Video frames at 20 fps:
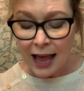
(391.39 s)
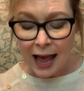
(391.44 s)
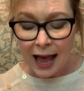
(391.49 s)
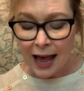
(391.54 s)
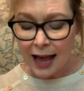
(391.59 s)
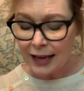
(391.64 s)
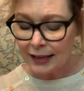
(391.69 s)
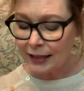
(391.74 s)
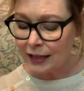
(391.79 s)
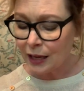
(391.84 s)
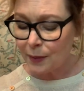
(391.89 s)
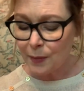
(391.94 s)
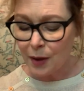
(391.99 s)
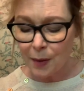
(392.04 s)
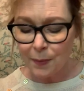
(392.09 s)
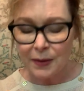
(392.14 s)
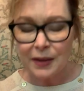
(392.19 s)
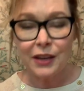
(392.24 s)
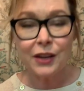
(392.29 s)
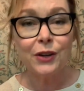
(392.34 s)
I come
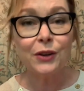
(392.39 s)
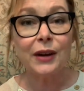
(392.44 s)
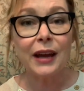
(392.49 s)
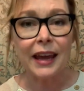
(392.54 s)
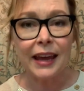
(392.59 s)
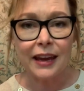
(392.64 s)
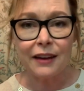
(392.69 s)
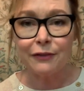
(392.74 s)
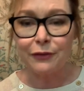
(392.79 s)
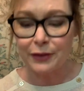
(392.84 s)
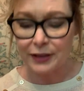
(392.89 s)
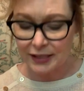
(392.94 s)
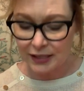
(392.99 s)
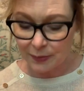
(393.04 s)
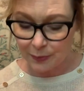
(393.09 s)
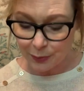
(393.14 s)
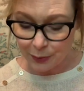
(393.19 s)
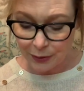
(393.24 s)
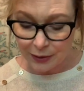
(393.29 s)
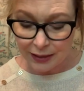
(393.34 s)
up here every
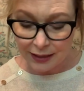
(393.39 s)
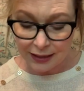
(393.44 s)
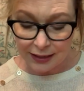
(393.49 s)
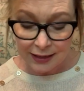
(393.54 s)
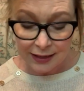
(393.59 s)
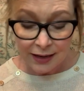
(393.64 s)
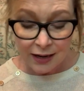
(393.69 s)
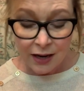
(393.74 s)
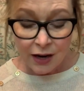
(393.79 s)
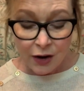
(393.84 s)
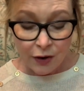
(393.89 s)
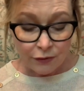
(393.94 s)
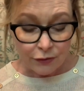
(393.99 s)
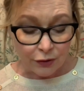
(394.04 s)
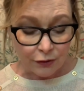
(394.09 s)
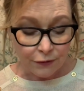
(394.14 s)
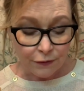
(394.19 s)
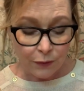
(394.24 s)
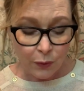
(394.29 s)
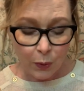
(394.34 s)
spring. For
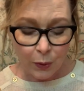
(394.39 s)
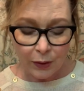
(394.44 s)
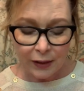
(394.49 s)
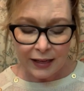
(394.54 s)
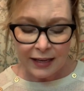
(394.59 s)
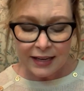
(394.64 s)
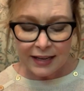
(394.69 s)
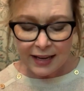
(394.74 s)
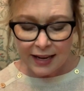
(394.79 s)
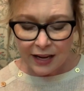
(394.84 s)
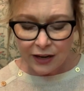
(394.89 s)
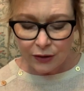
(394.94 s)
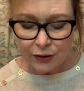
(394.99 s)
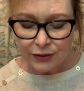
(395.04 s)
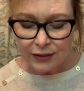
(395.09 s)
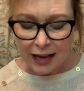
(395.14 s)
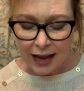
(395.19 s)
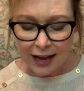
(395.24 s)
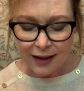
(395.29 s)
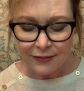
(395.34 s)
40
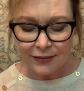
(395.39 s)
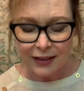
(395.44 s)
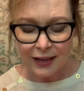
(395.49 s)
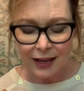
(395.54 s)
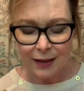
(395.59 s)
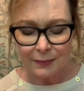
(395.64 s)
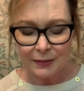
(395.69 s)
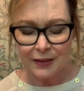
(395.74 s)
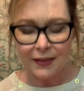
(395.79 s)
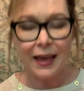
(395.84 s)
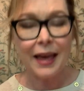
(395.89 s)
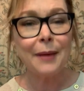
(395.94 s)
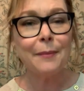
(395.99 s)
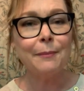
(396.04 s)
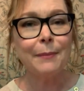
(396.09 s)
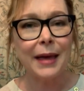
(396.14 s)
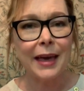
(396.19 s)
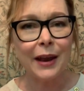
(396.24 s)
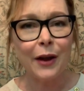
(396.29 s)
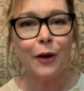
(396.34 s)
years, I've come to that
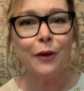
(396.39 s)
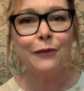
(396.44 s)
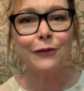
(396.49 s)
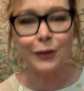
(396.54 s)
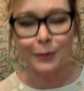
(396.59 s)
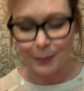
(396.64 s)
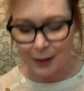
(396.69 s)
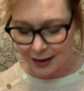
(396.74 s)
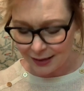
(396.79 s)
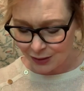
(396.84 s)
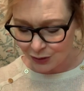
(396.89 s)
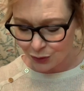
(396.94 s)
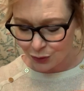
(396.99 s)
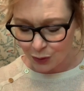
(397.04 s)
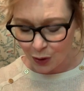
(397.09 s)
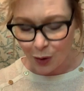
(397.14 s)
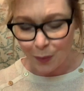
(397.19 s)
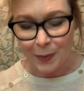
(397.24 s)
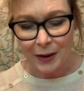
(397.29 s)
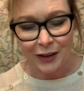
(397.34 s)
meadow for my
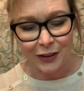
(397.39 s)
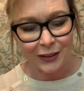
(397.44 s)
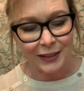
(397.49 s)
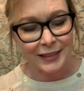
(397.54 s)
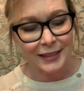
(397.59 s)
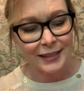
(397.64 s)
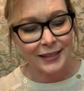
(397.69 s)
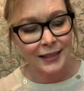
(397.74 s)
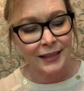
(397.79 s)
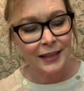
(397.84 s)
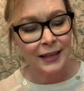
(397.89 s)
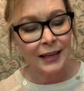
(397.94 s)
strawberries.